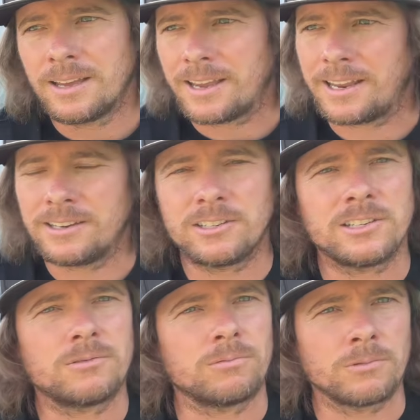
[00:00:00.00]
And you
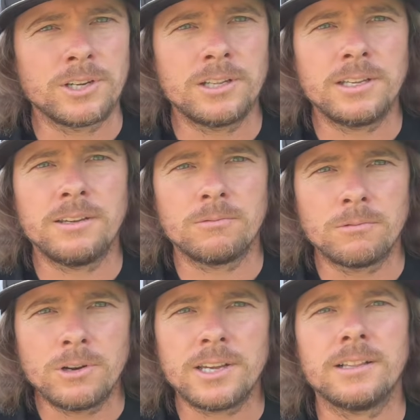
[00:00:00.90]
just really,
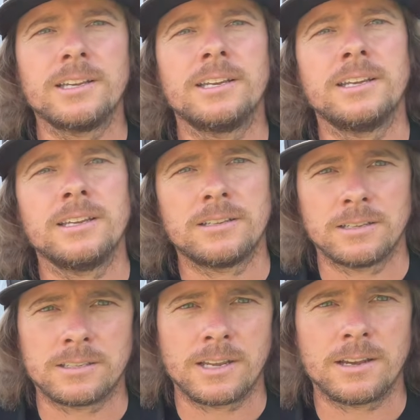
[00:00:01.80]
really need to
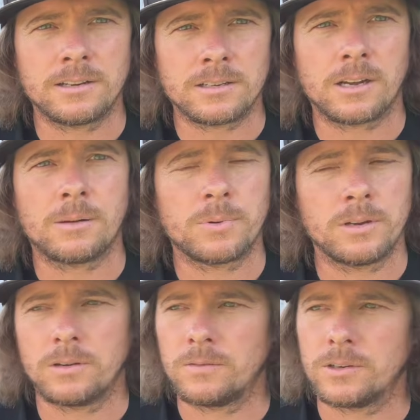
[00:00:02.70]
stay on top
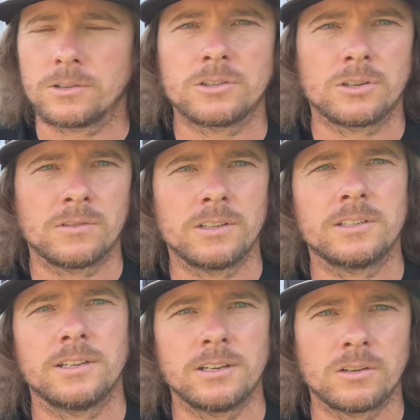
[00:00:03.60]
of your service
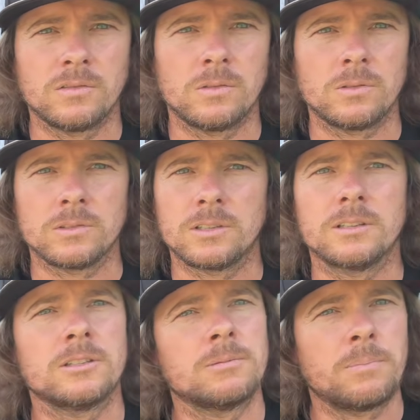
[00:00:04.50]
intervals,
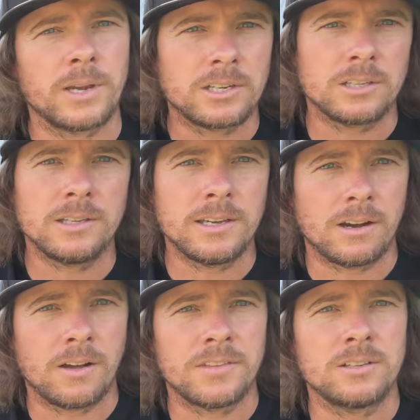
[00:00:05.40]
especially
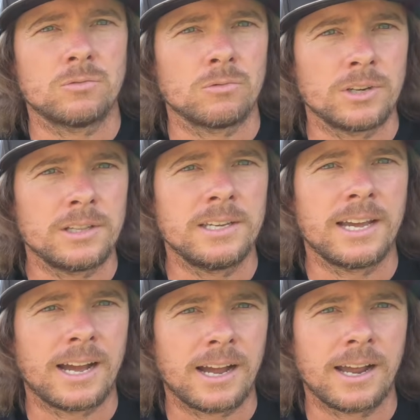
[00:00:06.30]
on these really
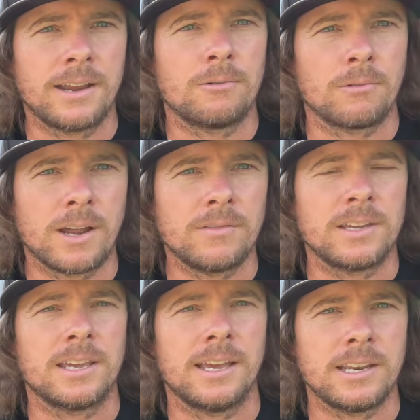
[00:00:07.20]
high
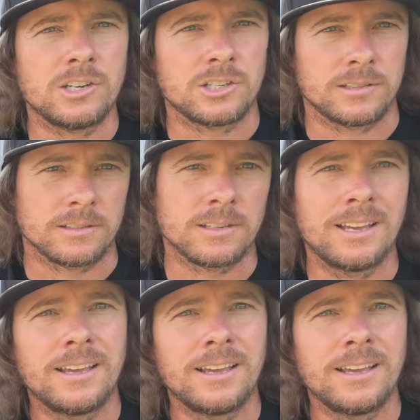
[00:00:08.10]
revving engines.